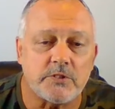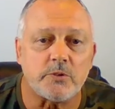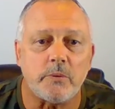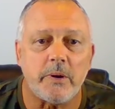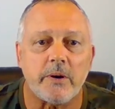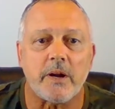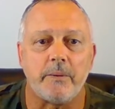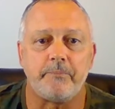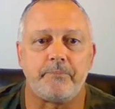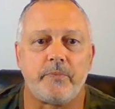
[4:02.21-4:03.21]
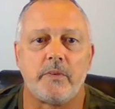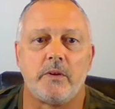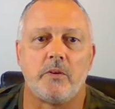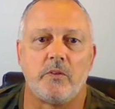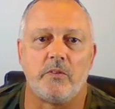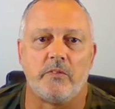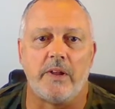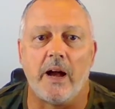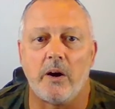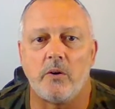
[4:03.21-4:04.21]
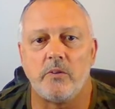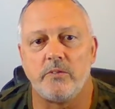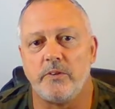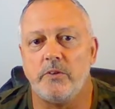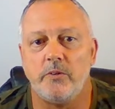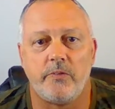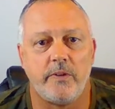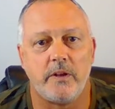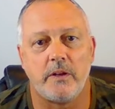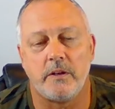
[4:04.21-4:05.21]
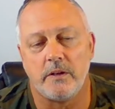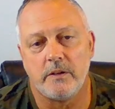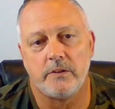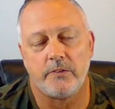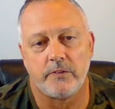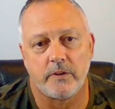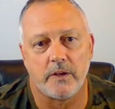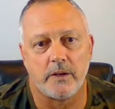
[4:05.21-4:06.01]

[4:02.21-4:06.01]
So America. Now the new thing is